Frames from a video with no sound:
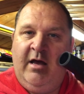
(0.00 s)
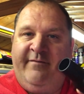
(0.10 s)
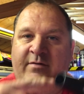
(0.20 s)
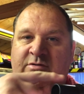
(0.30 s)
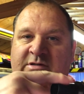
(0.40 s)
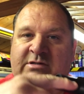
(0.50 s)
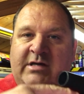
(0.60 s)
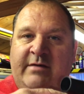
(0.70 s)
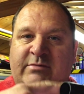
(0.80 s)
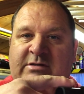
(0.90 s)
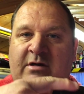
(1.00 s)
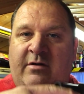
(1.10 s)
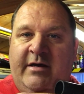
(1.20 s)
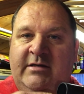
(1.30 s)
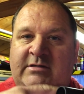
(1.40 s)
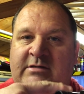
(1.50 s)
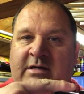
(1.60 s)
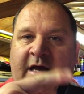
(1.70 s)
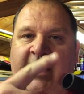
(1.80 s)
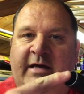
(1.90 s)
if it was the same size
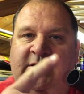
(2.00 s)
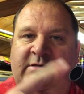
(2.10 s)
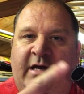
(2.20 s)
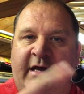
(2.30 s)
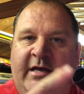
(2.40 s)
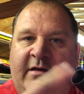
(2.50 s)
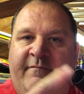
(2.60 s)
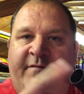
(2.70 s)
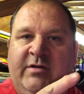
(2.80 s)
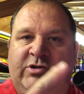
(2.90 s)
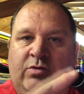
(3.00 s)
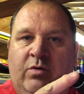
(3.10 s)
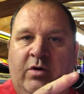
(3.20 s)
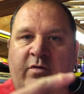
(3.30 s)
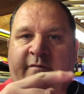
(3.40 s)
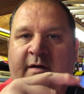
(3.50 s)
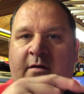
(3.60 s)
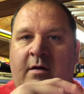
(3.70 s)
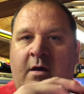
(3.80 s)
as a conventional Hoover,